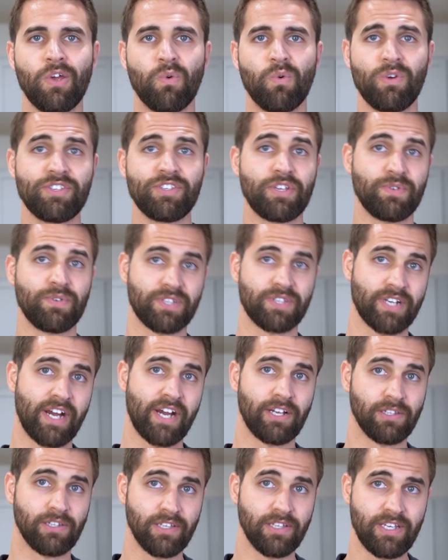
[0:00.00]
Once you
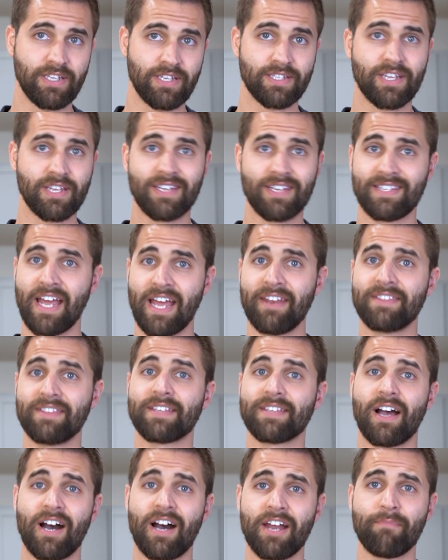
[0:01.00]
sign a lease,
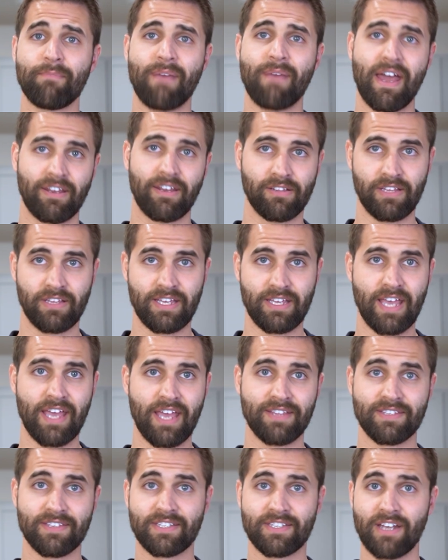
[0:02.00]
tenants automatically
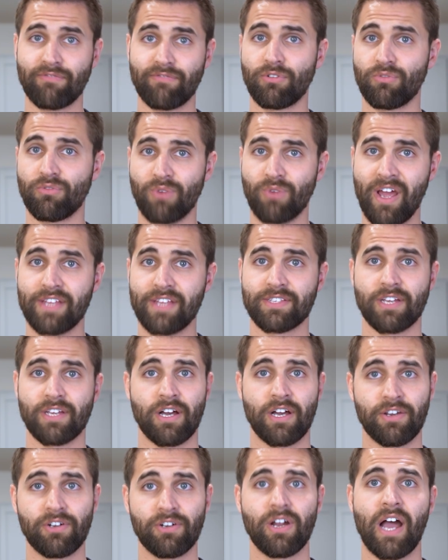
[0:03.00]
gain several rights
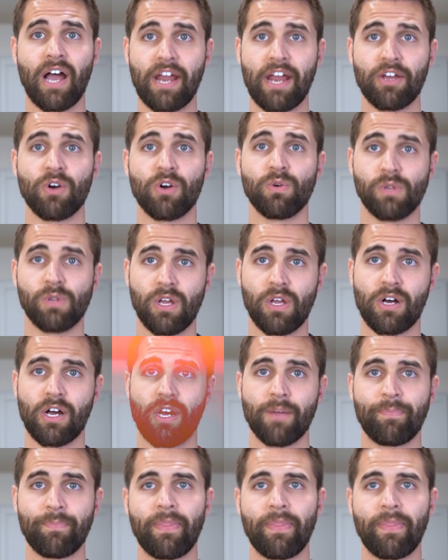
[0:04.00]
under Idaho law.